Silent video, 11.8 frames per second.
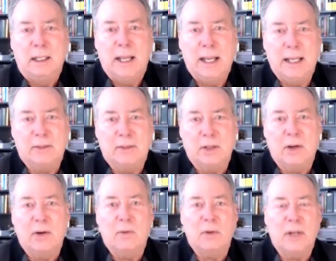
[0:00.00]
And
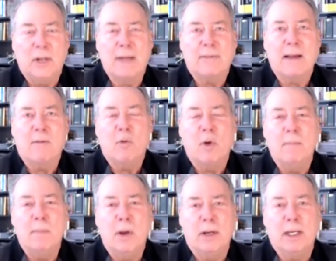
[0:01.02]
so you'd have to have
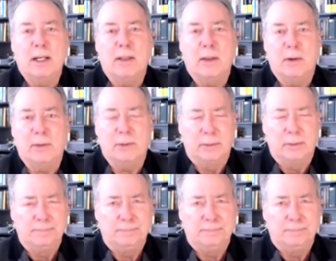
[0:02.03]
1 million of those,